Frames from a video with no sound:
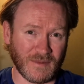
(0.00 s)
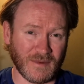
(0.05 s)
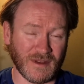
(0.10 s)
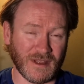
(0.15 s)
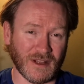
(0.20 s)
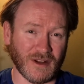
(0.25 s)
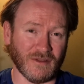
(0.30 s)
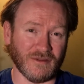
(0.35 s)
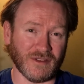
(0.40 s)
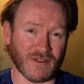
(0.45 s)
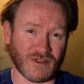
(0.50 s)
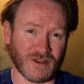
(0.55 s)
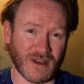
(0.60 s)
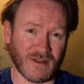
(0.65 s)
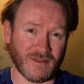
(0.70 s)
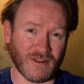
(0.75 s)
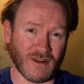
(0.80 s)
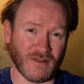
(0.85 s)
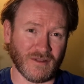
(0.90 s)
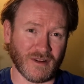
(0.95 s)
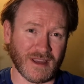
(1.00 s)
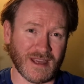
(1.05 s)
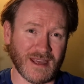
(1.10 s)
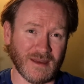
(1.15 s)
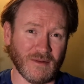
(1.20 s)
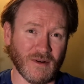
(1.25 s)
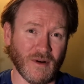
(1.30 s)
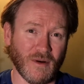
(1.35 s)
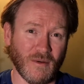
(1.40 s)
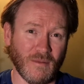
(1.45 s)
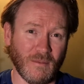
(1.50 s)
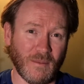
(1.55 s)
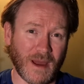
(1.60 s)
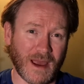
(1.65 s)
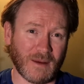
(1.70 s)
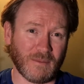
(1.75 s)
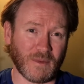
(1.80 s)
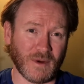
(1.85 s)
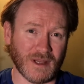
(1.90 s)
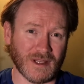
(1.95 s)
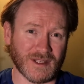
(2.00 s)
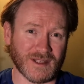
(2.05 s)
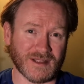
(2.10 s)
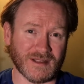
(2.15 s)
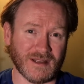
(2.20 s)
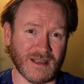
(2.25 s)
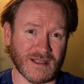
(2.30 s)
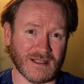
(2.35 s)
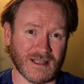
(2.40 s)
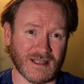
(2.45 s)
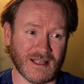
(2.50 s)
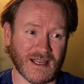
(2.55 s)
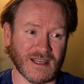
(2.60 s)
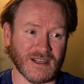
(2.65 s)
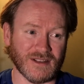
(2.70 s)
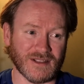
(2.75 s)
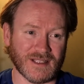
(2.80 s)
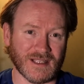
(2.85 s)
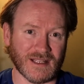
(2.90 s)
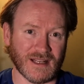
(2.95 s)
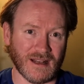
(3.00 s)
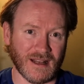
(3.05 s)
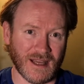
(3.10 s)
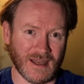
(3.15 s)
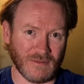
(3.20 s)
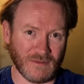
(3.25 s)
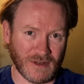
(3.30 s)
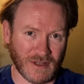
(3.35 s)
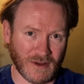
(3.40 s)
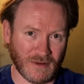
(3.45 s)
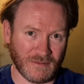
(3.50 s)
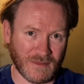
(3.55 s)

If you're driving over humpback bridges and things like that, you'll see the light will come